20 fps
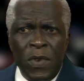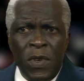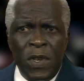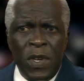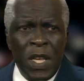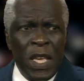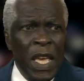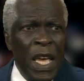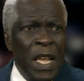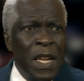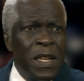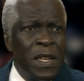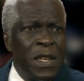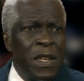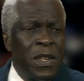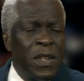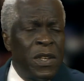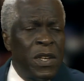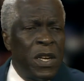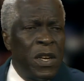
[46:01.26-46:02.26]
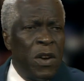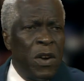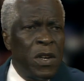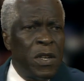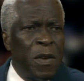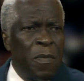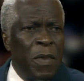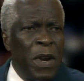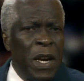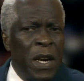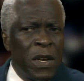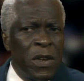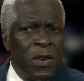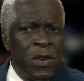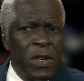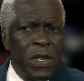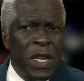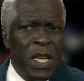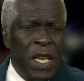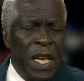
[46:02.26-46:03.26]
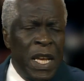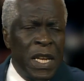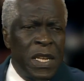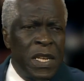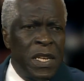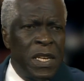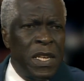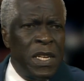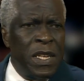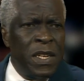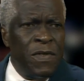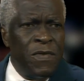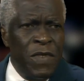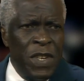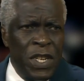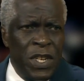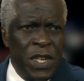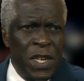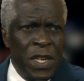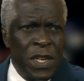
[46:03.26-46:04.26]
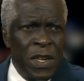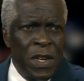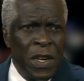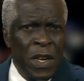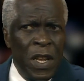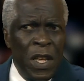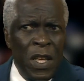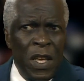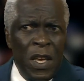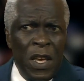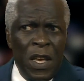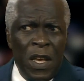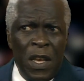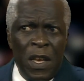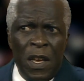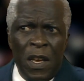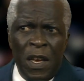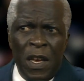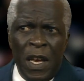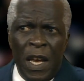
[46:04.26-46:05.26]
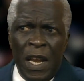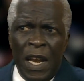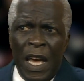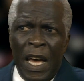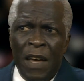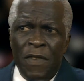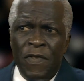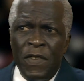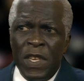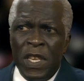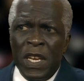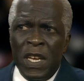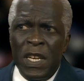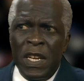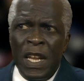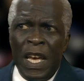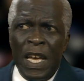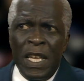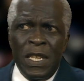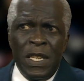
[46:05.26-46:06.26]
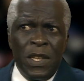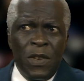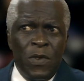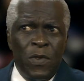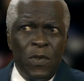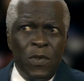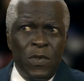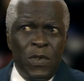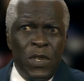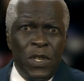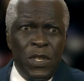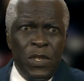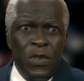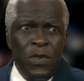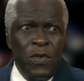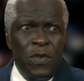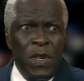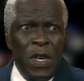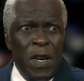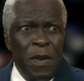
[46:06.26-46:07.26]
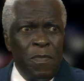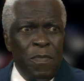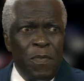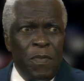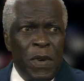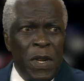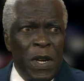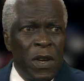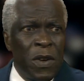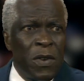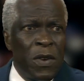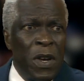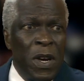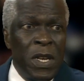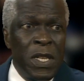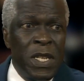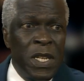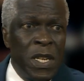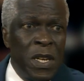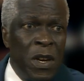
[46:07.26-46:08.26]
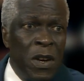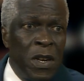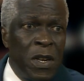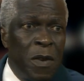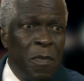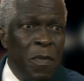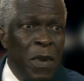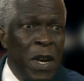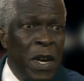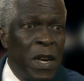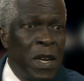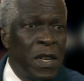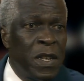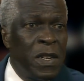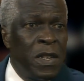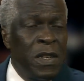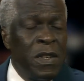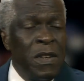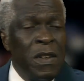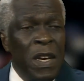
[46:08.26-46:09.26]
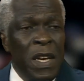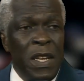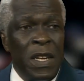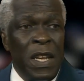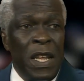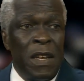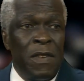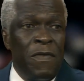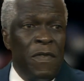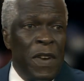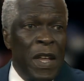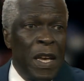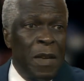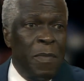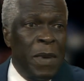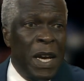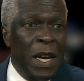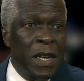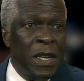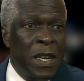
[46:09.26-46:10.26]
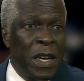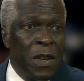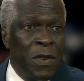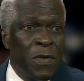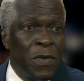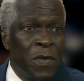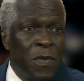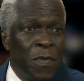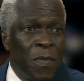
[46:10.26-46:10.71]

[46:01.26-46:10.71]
to get to North America or to get to this region, an African has to go to Europe and across to North America and then fly back down.